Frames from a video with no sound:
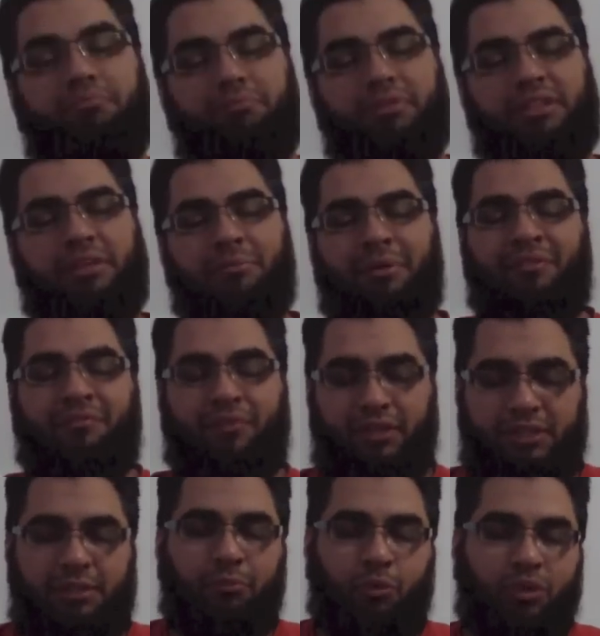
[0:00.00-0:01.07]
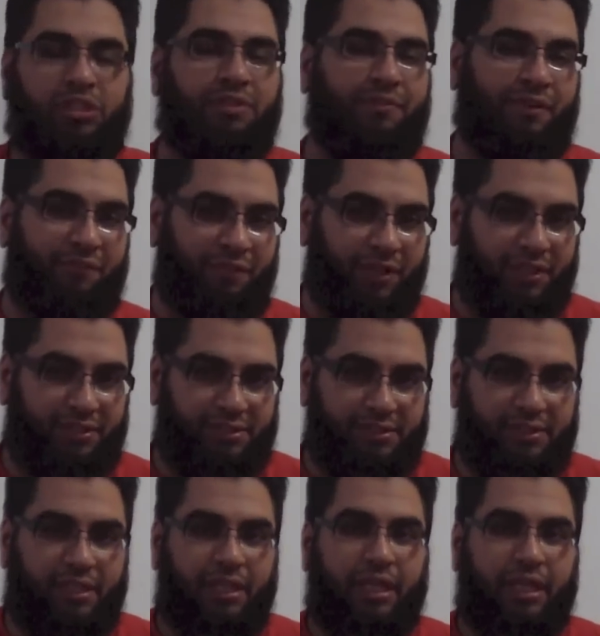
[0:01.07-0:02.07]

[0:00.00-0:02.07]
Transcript: some words of advice